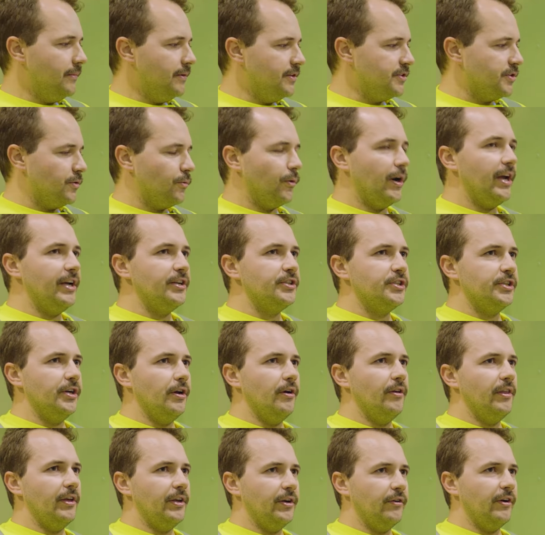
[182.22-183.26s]
is a
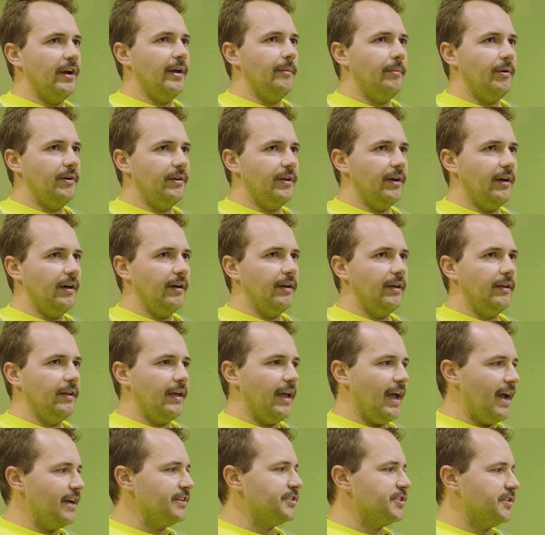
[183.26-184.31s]
ratio that you're able to
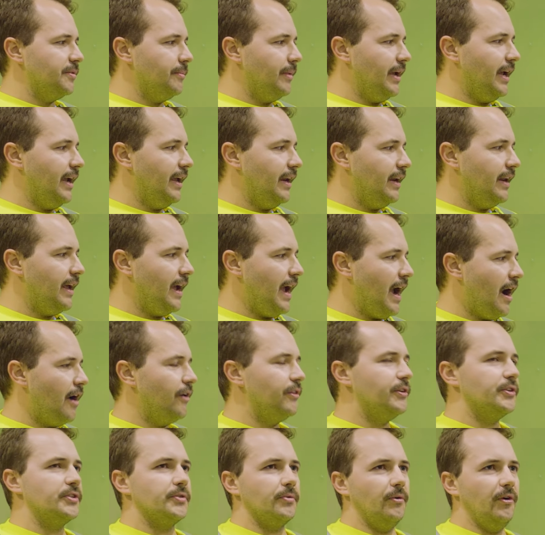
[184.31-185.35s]
estimate
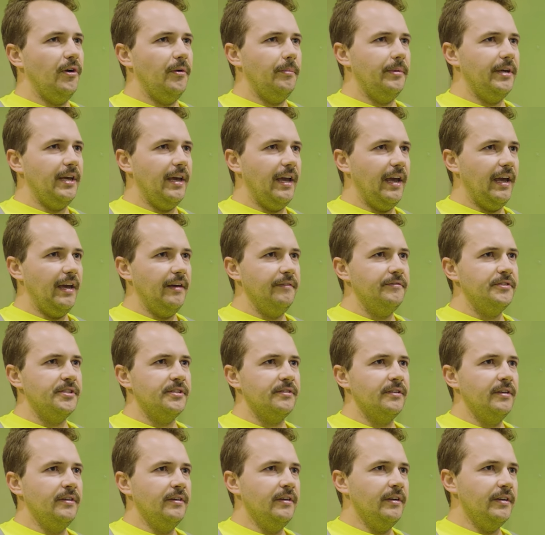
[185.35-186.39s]
how the soil
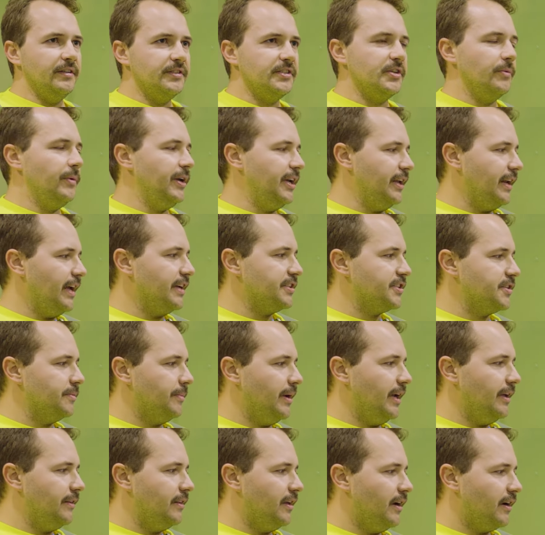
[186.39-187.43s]
behaves. And so we can
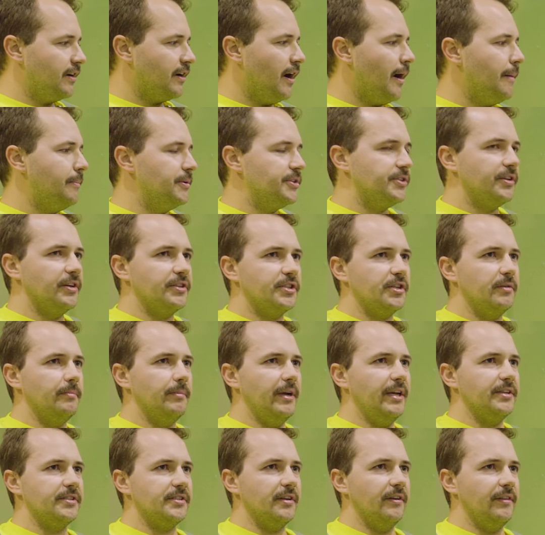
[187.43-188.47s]
estimate a
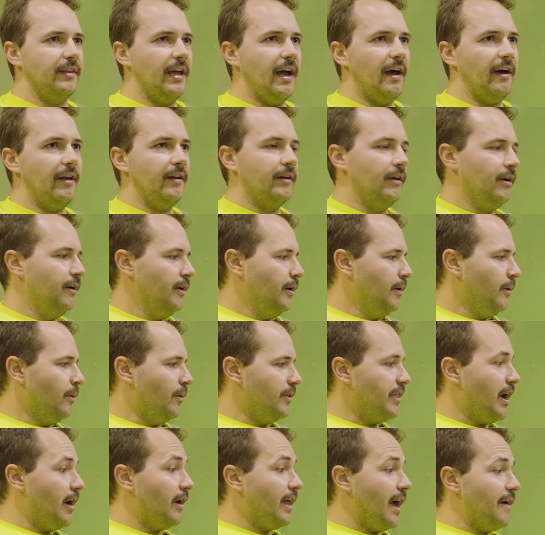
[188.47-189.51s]
composition based on that
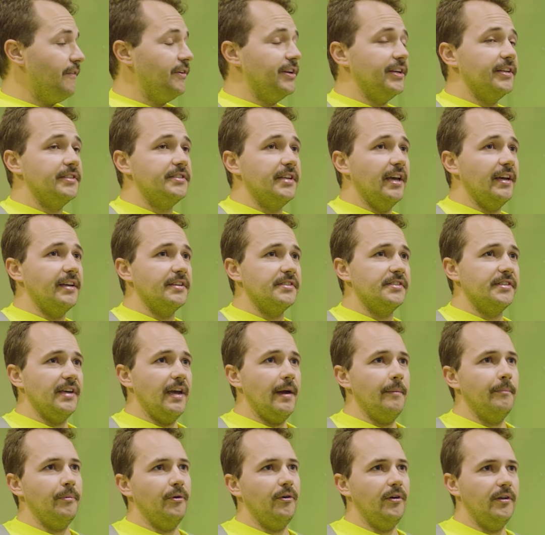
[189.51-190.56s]
without having to take a
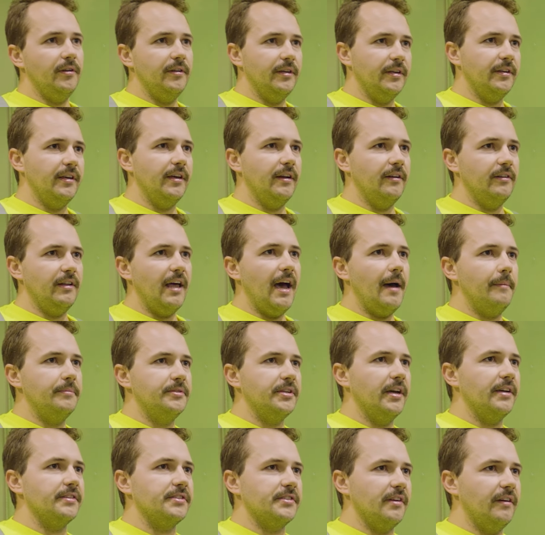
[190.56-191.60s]
sample and get a
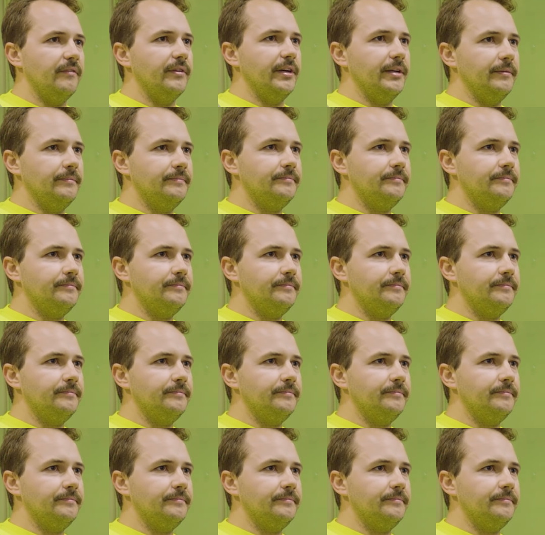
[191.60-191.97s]
lab test of it.